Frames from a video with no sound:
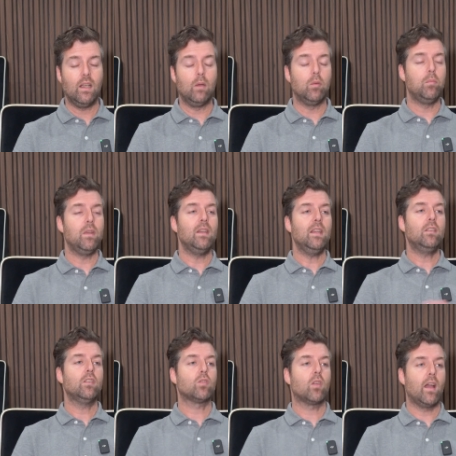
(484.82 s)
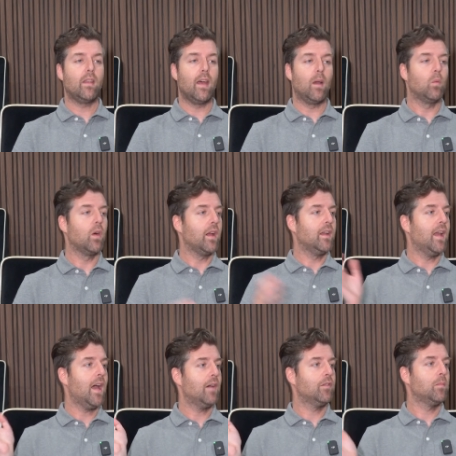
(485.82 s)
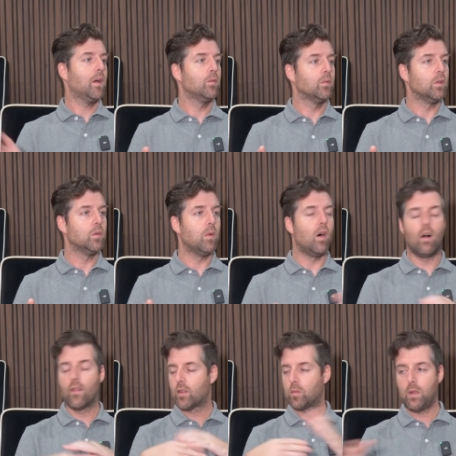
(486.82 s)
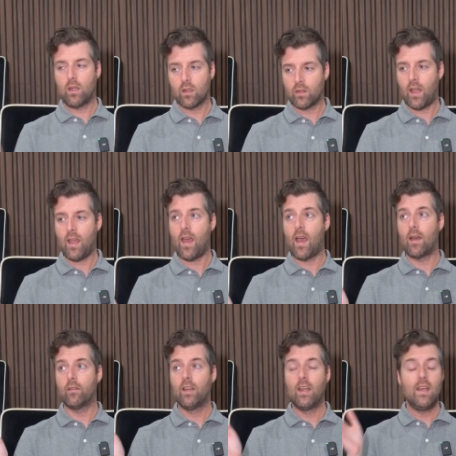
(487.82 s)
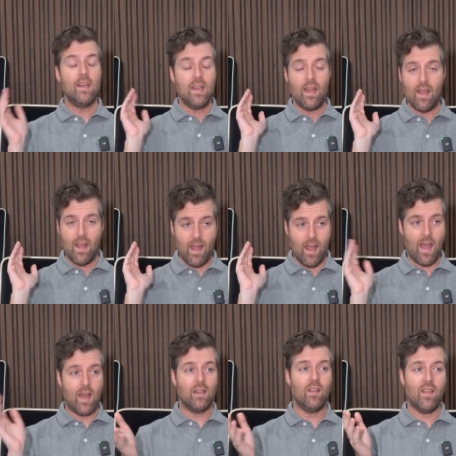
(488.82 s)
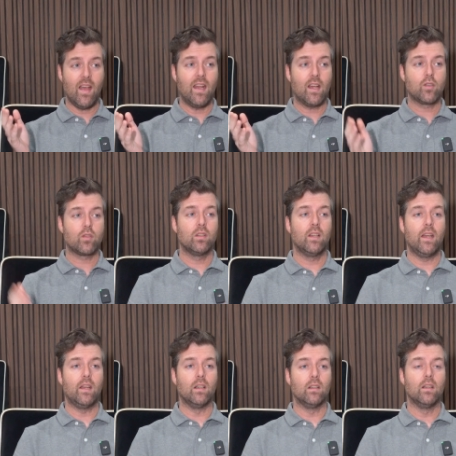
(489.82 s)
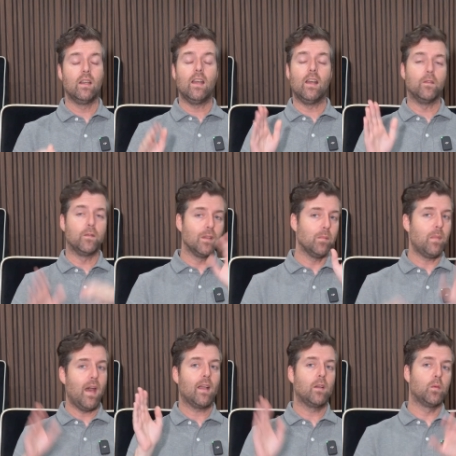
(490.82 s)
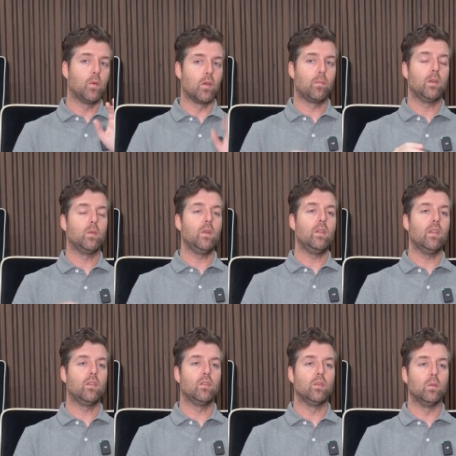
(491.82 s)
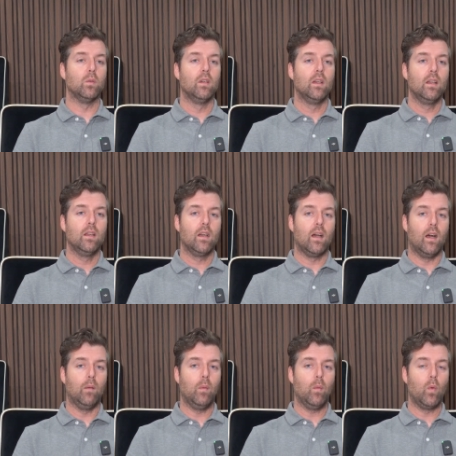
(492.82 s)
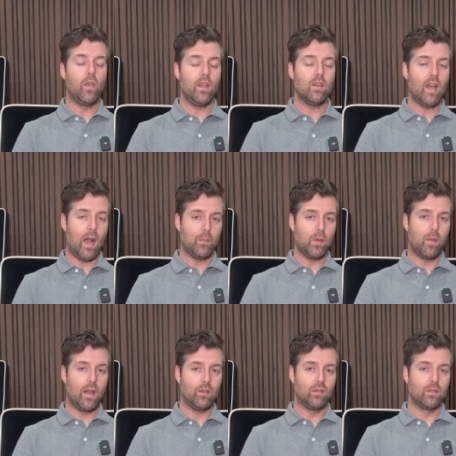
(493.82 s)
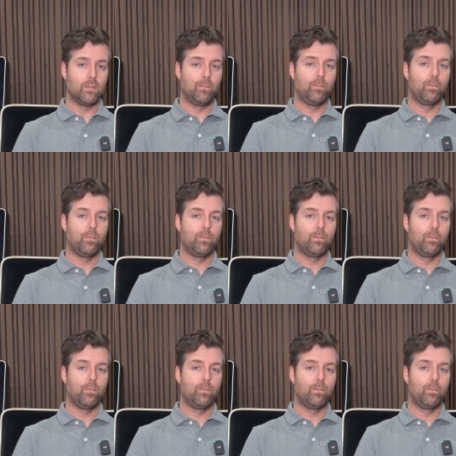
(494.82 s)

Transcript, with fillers: It would be neat to try that, where I could have in my room all the speakers I have, add in that extra layer, and flip back and forth between the two um, with each optimized.